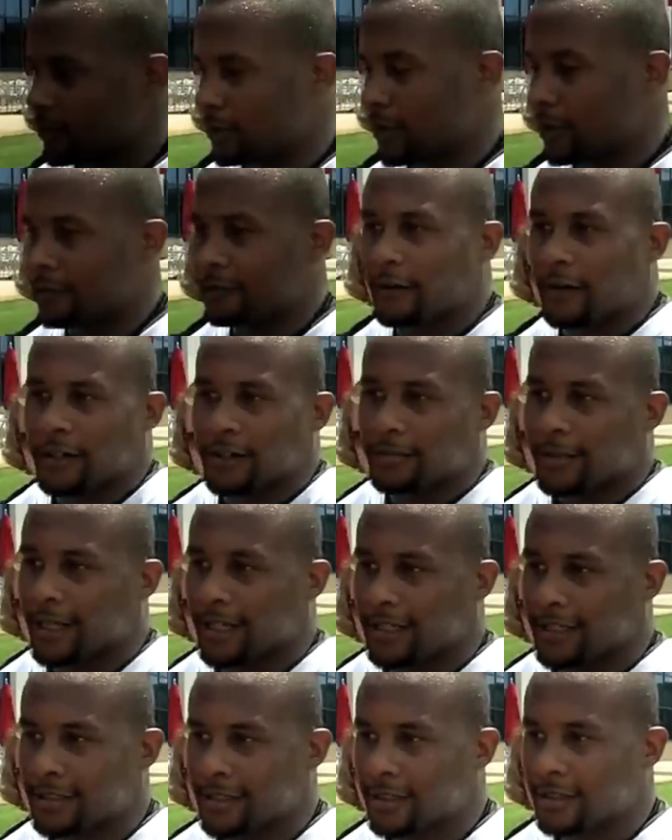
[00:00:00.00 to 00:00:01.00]
We're in first
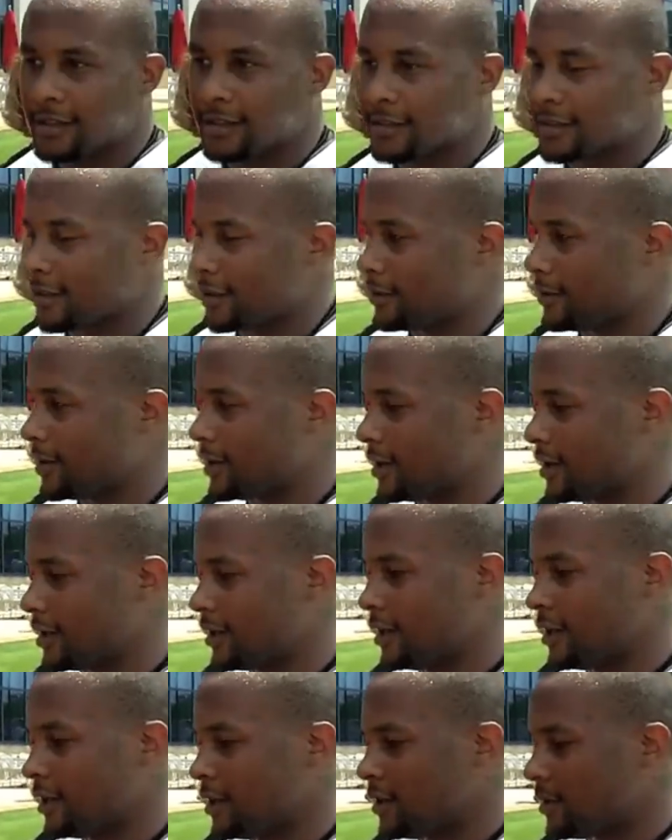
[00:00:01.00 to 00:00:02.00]
place. Mm-hmm. So
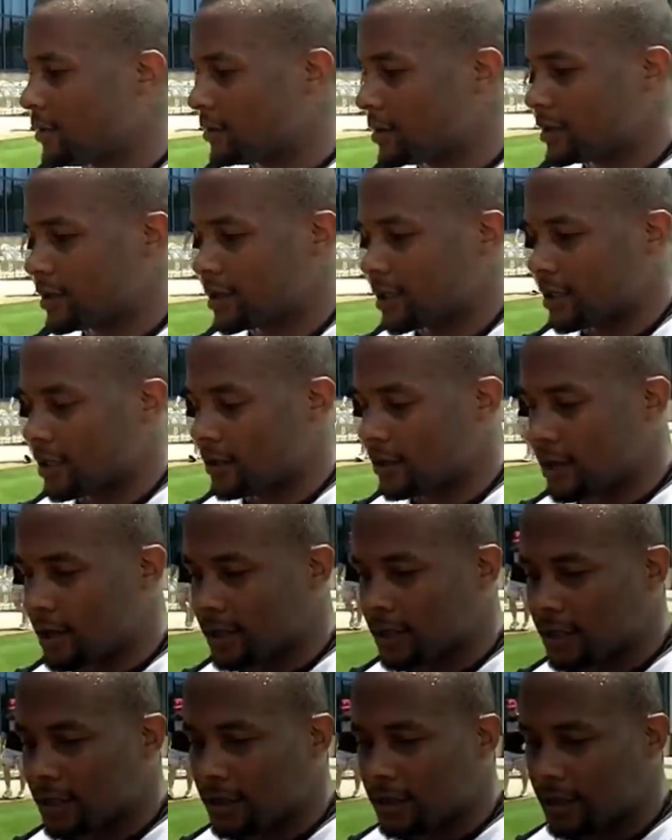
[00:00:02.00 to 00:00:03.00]
we're just gonna go
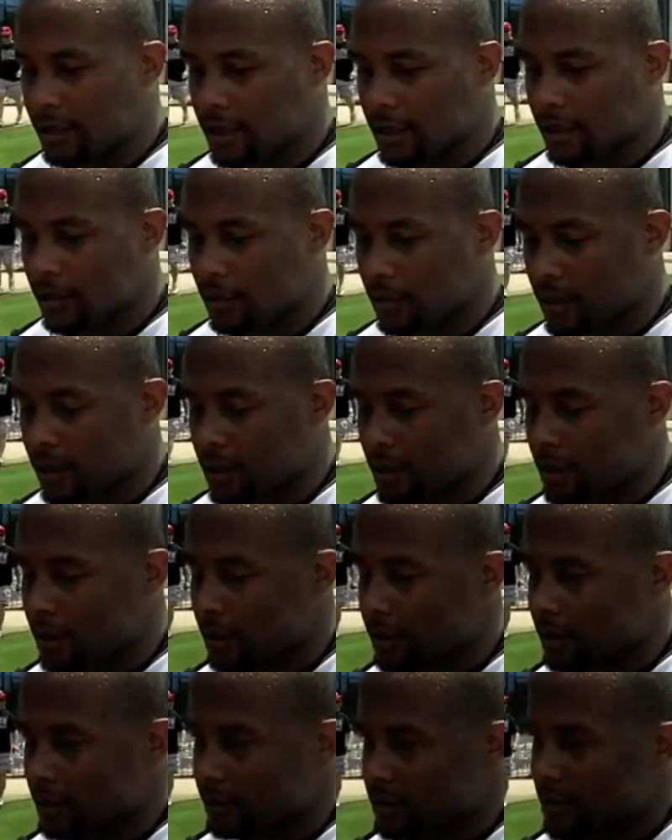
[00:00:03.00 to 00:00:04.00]
out there and work
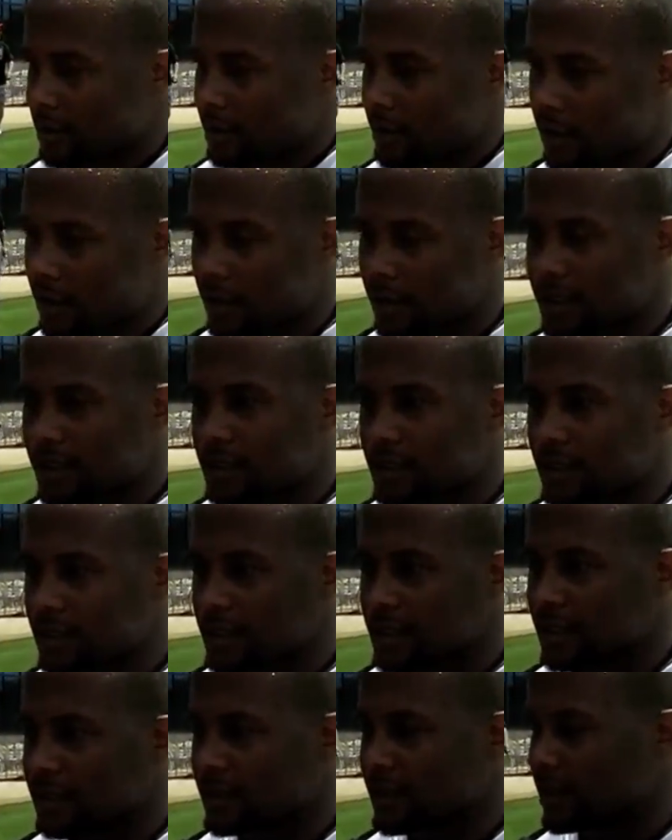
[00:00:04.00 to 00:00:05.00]
our hardest
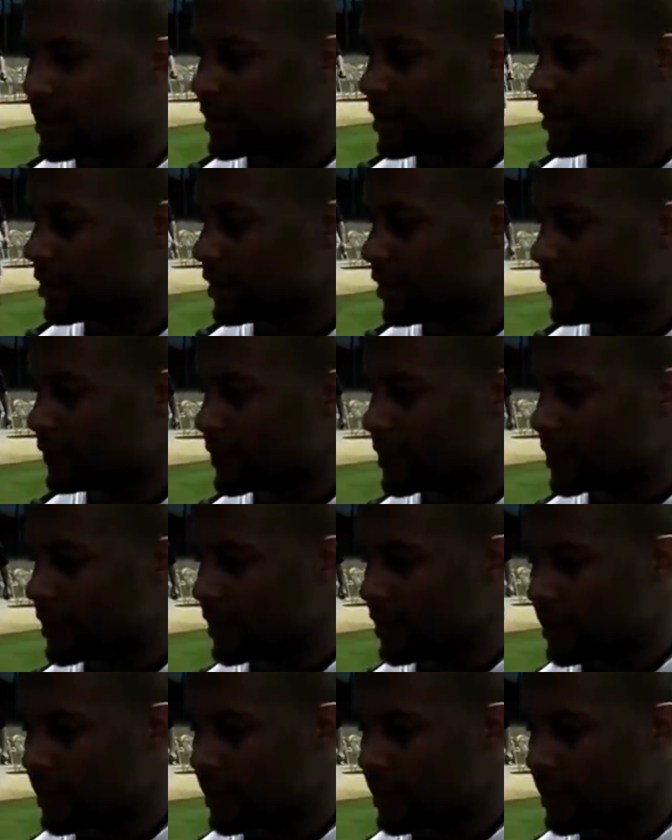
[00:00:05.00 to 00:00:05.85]
this year, and hopefully